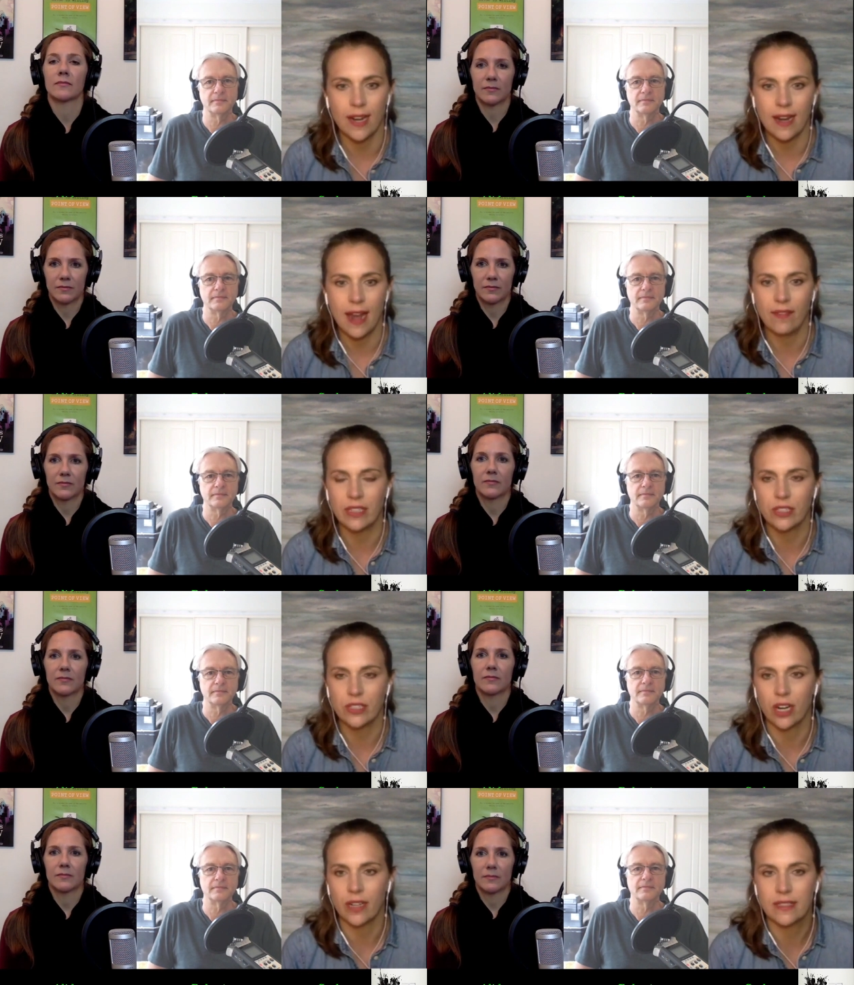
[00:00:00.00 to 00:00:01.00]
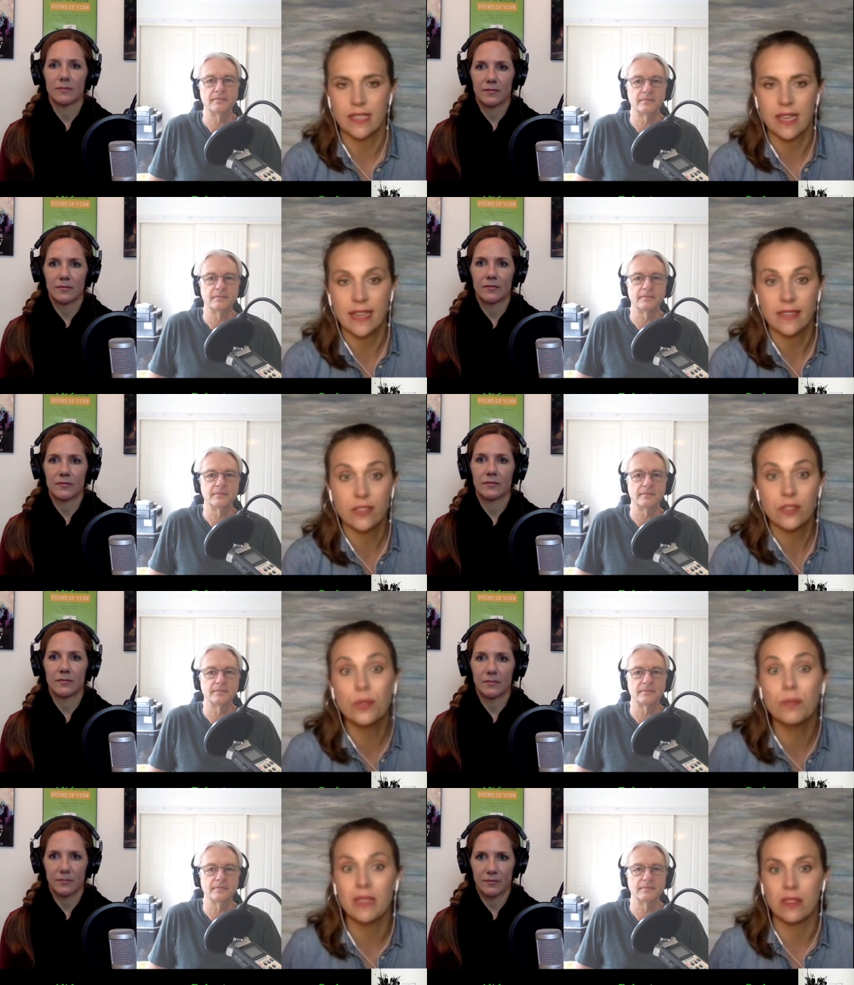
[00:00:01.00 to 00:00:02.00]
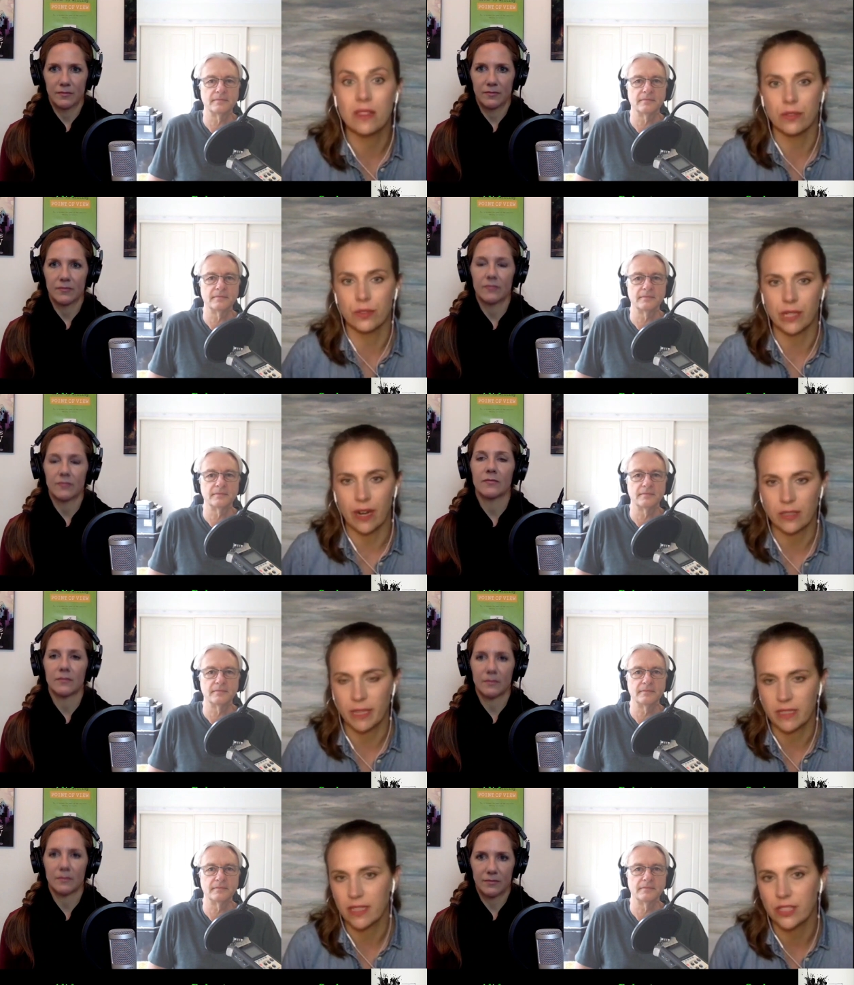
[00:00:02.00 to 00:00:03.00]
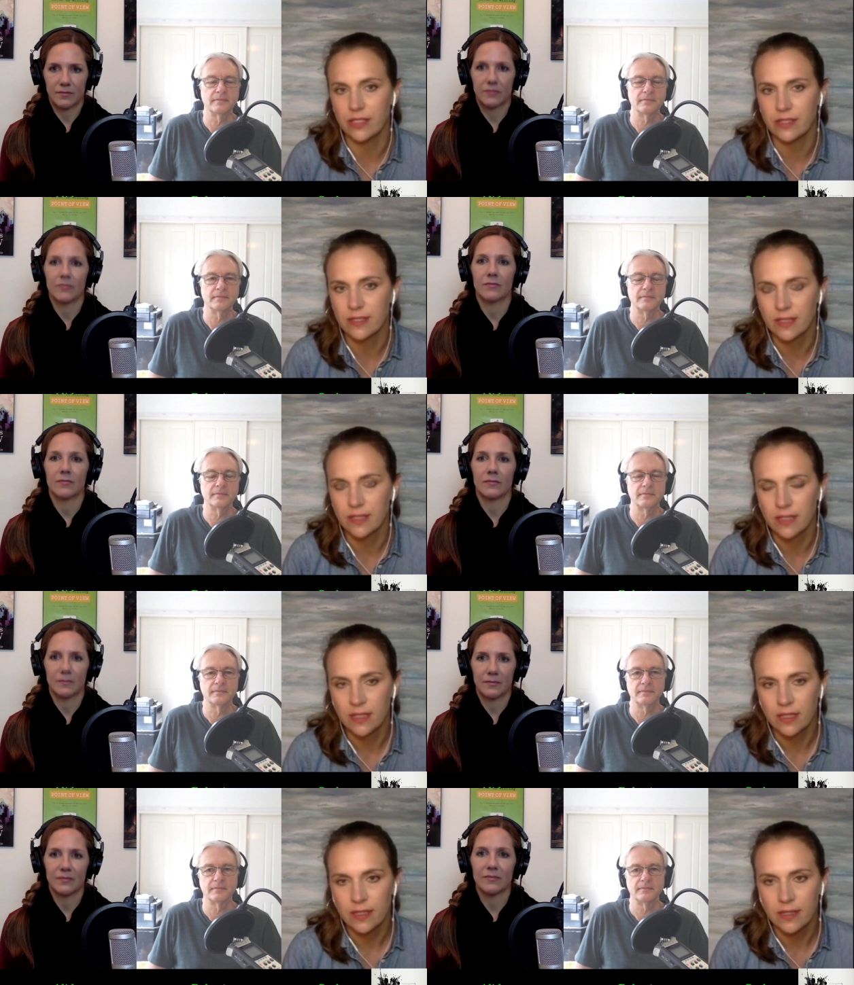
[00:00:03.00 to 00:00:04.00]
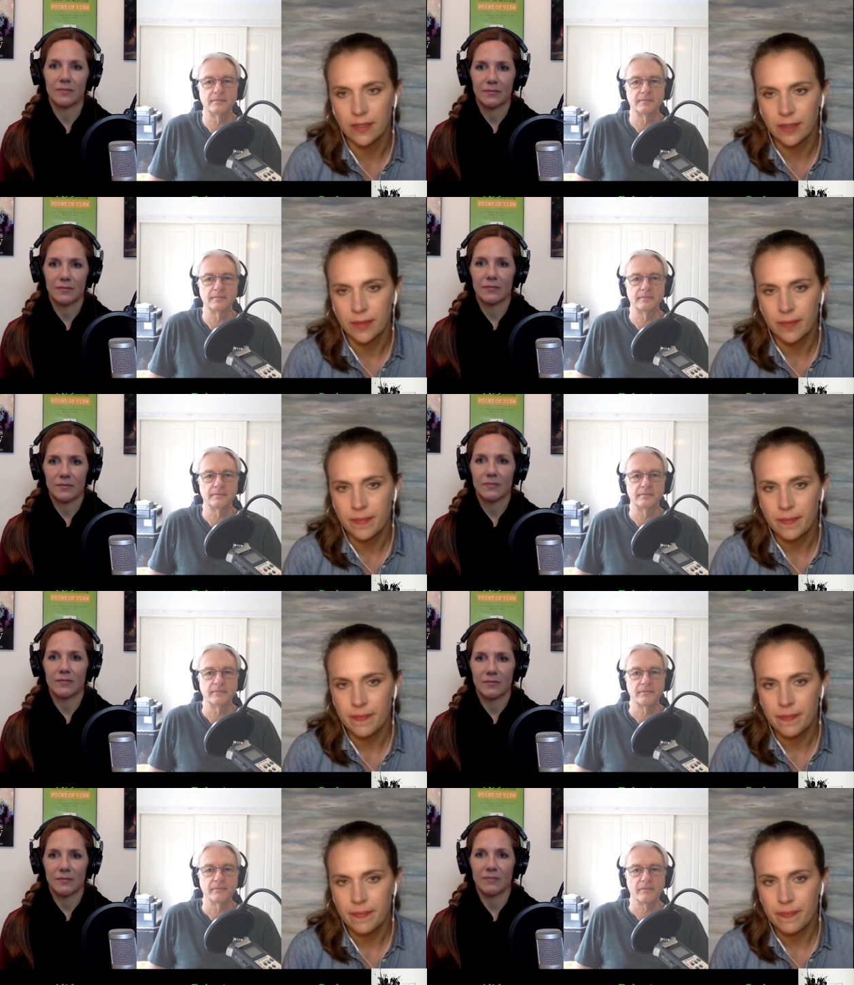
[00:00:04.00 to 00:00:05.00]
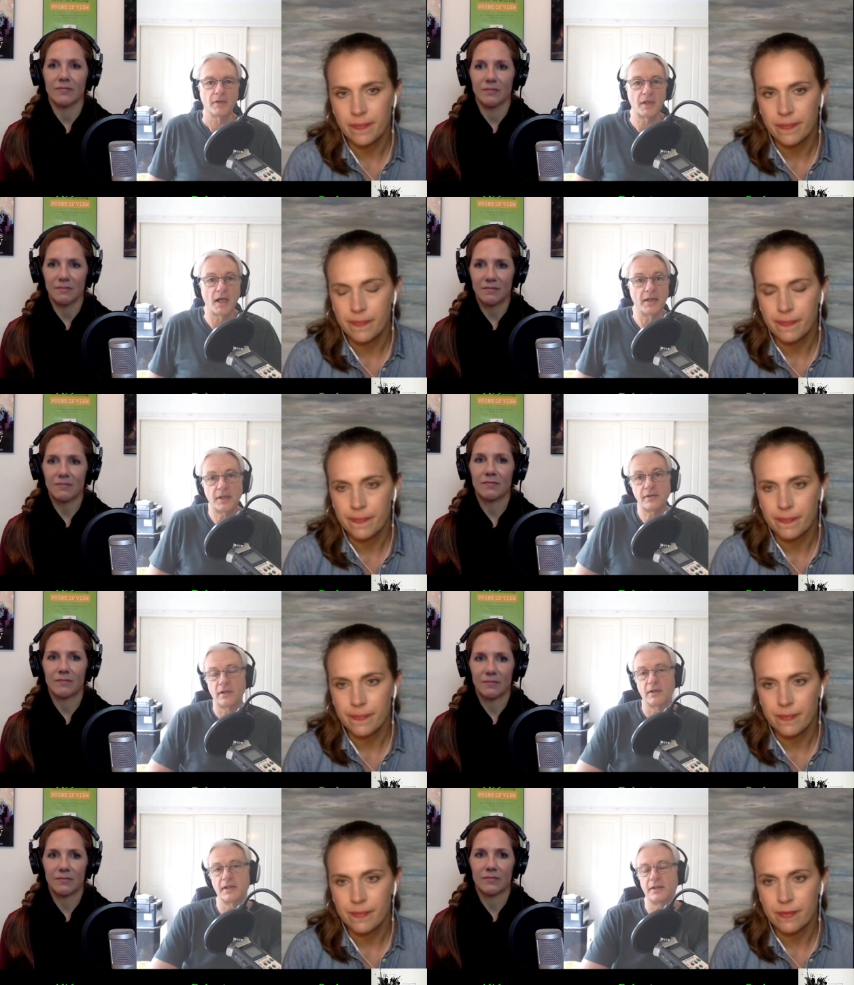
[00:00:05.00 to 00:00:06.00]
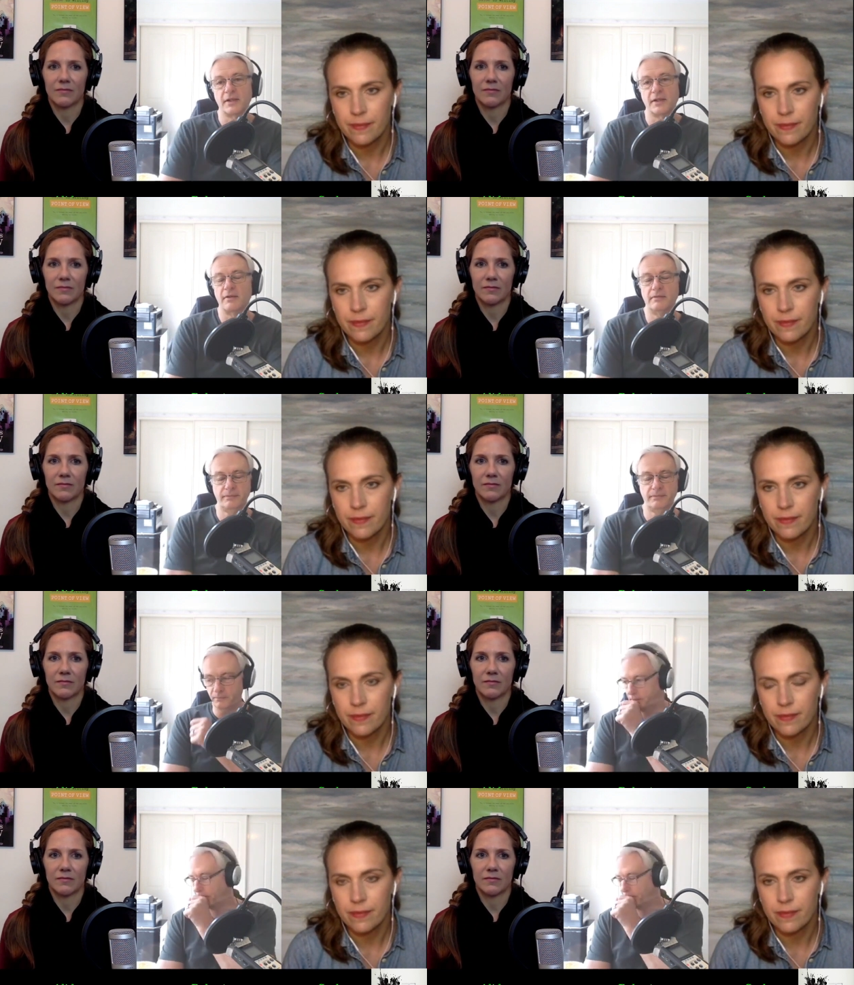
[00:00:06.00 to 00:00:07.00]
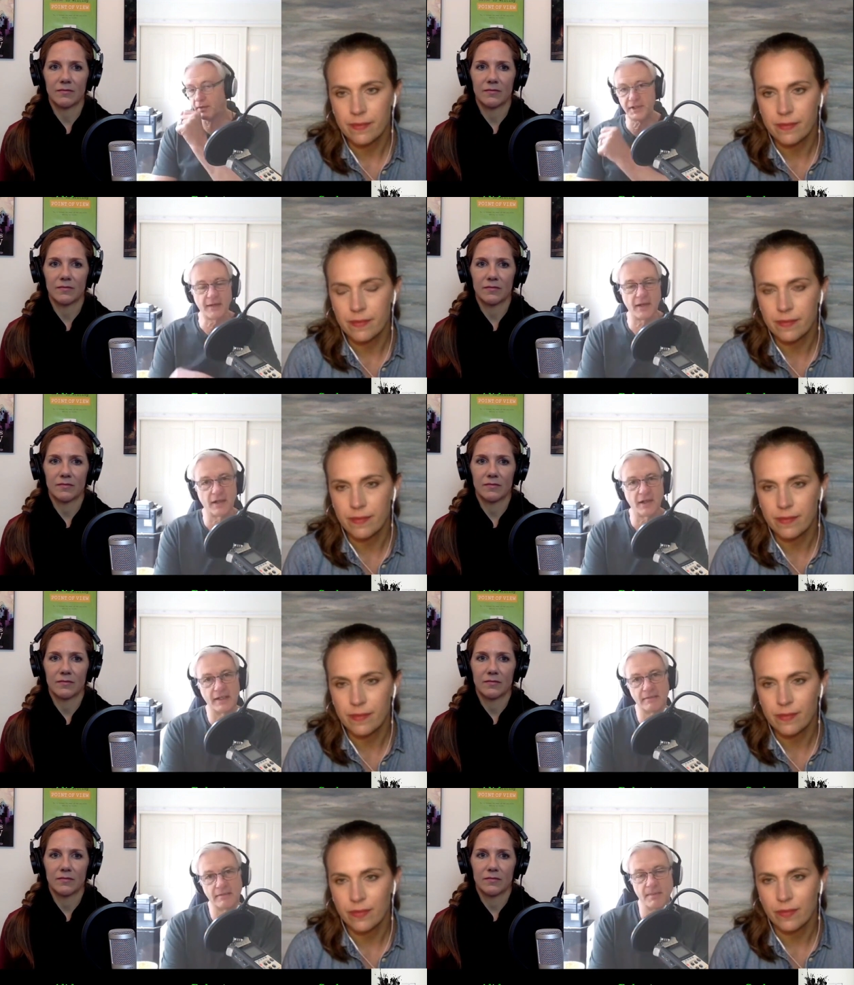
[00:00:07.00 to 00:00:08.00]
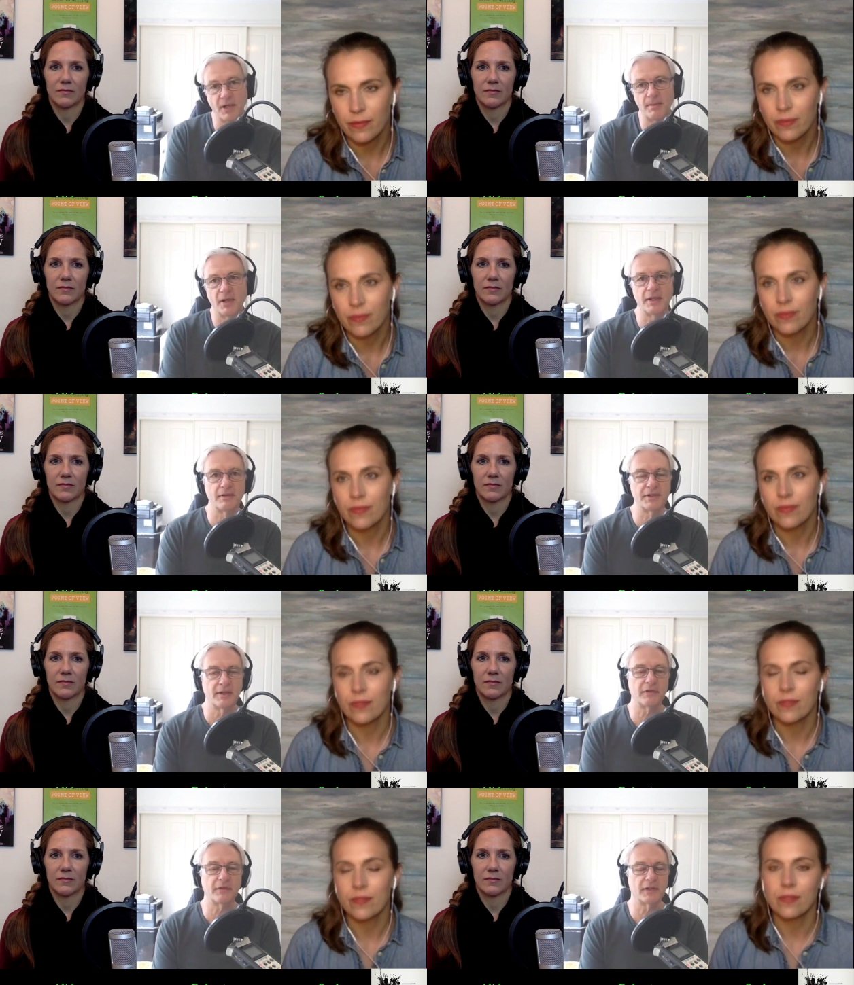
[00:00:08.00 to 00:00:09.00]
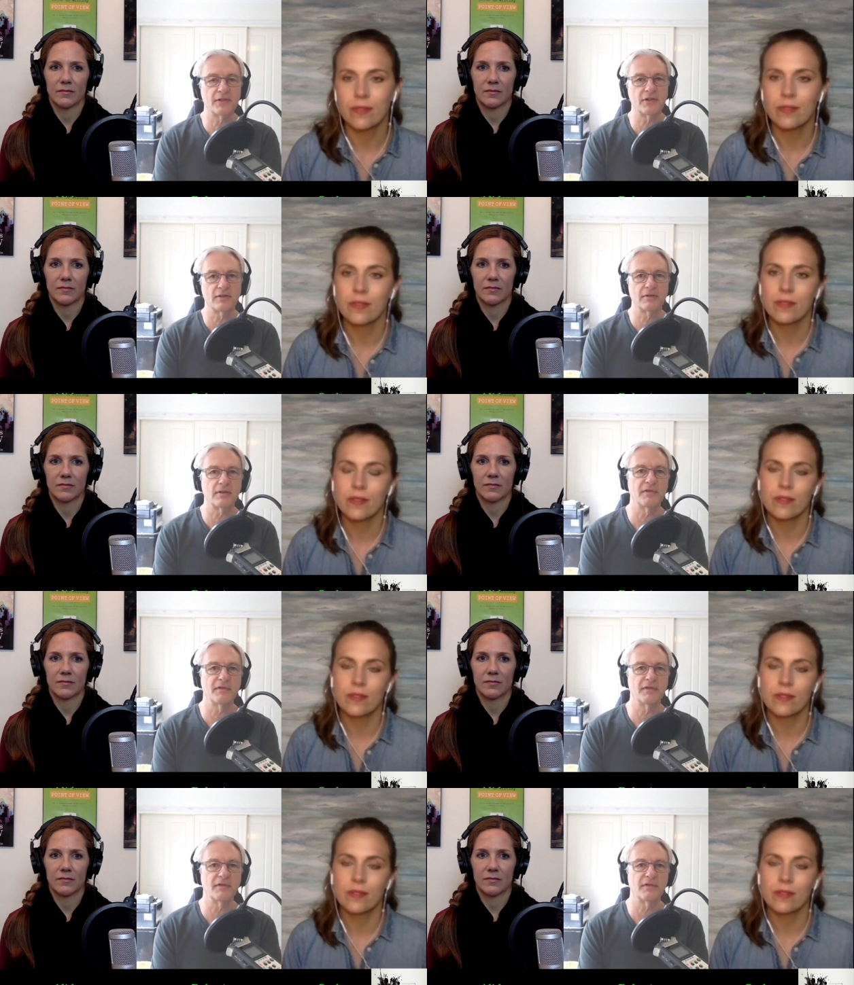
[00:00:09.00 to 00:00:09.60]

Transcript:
Speaker 1: and having targets to hit to meet those reader expectations.
Speaker 2: Mm-hmm. Yeah, I think so. I think in my mind, there are definitely genre